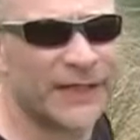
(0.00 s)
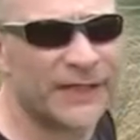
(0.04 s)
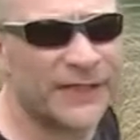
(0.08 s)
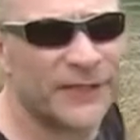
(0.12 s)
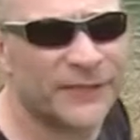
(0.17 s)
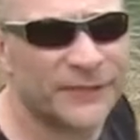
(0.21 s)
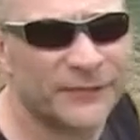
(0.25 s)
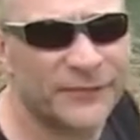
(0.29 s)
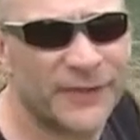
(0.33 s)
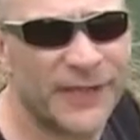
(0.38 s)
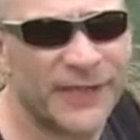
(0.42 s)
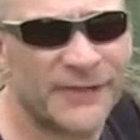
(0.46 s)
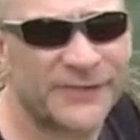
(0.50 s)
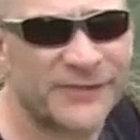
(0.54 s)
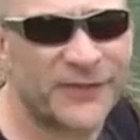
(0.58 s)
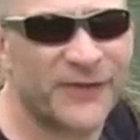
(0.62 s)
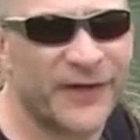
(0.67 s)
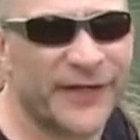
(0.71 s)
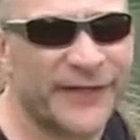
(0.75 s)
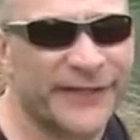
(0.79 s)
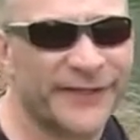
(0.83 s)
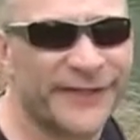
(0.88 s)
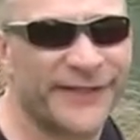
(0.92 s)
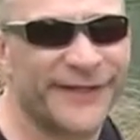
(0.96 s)
Well, that's
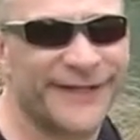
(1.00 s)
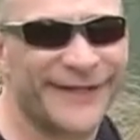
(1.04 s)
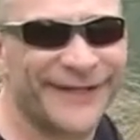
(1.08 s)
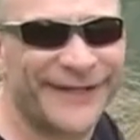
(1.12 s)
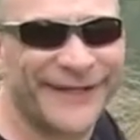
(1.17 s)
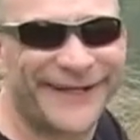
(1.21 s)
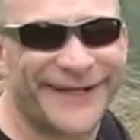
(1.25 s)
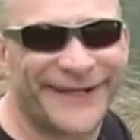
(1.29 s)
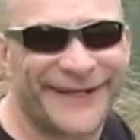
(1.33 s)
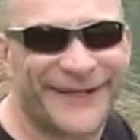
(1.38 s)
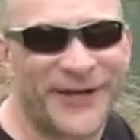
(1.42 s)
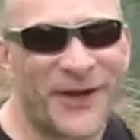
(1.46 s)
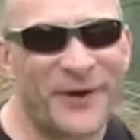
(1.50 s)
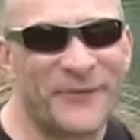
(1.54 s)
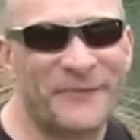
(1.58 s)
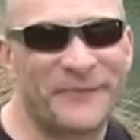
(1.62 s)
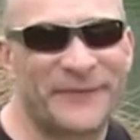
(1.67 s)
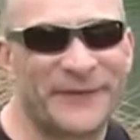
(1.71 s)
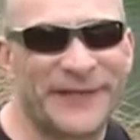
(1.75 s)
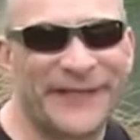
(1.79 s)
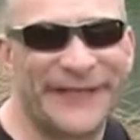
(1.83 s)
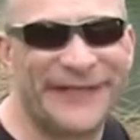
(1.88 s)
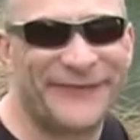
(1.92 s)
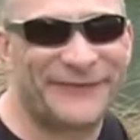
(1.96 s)
great. I can't
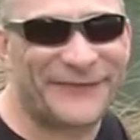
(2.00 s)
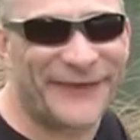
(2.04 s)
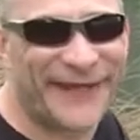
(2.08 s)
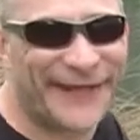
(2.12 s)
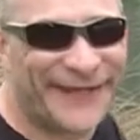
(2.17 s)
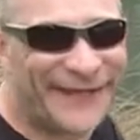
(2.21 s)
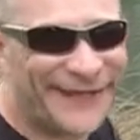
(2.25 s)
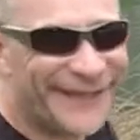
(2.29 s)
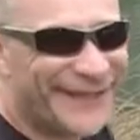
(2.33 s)
believe that.